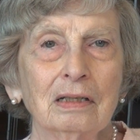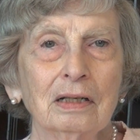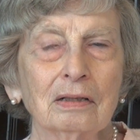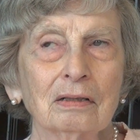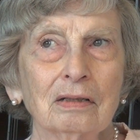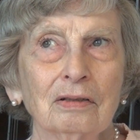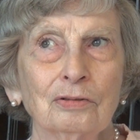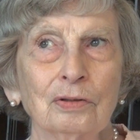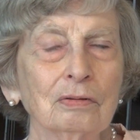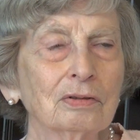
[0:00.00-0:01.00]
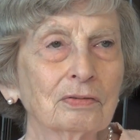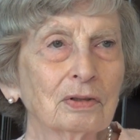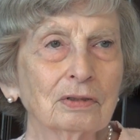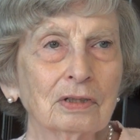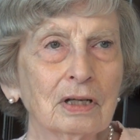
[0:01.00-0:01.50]
the, the students, of
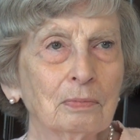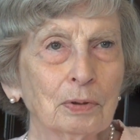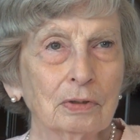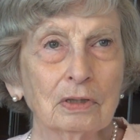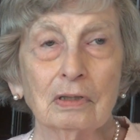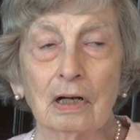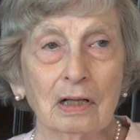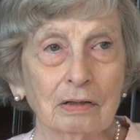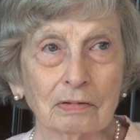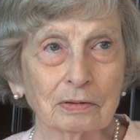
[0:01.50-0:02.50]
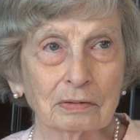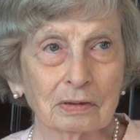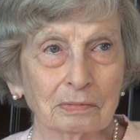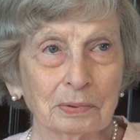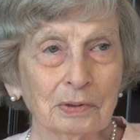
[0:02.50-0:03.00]
course, at that point did not have
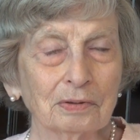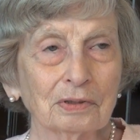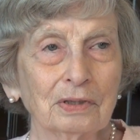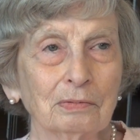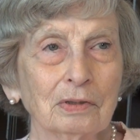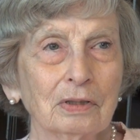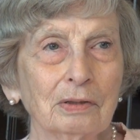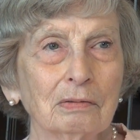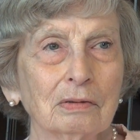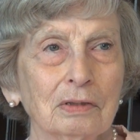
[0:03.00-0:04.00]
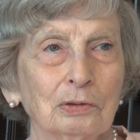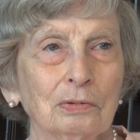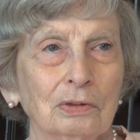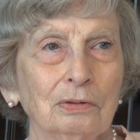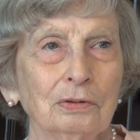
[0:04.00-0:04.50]
computers. They were, they were, this
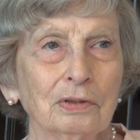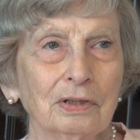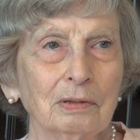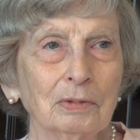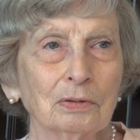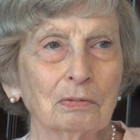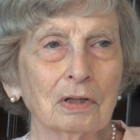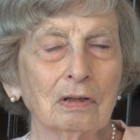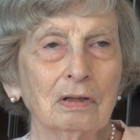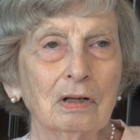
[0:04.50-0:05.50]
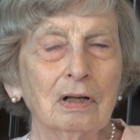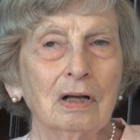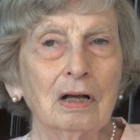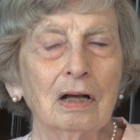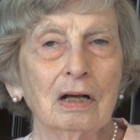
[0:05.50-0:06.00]
was new to them as well. Yeah.
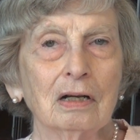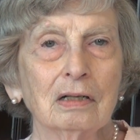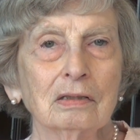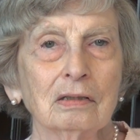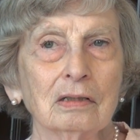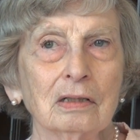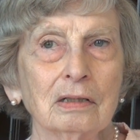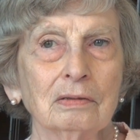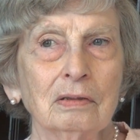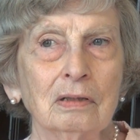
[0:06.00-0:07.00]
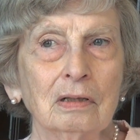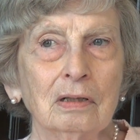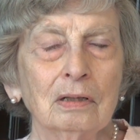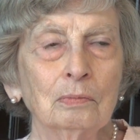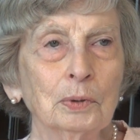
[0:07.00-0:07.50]
And uh,
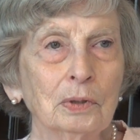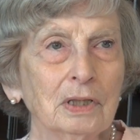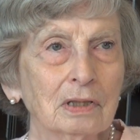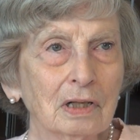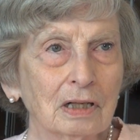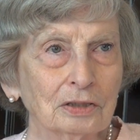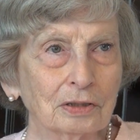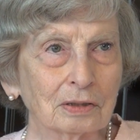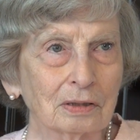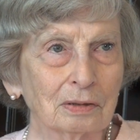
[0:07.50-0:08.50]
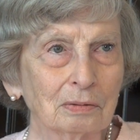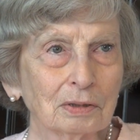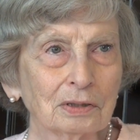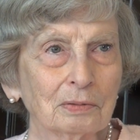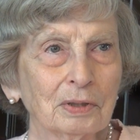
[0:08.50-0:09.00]
Boolean logic
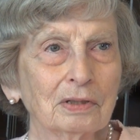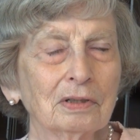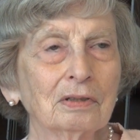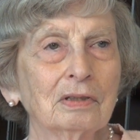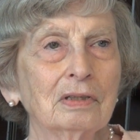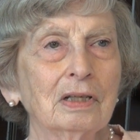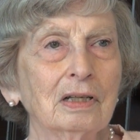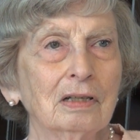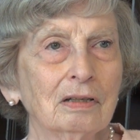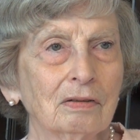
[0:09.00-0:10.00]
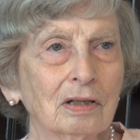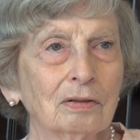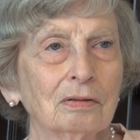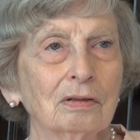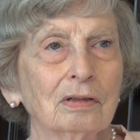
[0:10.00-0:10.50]
was something that they had
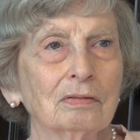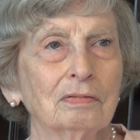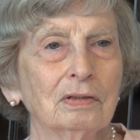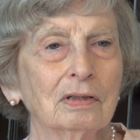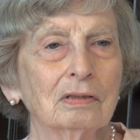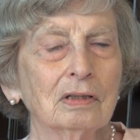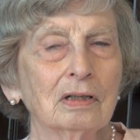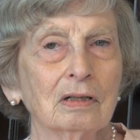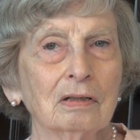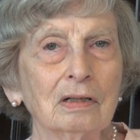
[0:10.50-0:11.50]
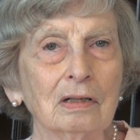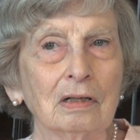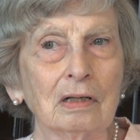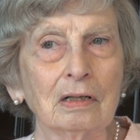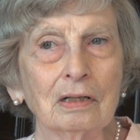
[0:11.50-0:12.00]
not heard of. And uh, mm
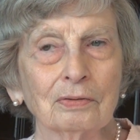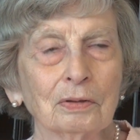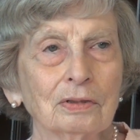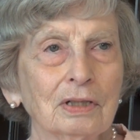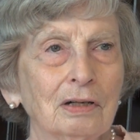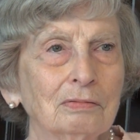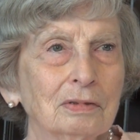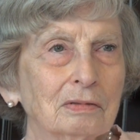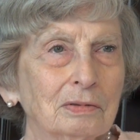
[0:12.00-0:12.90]
-hmm. of course, now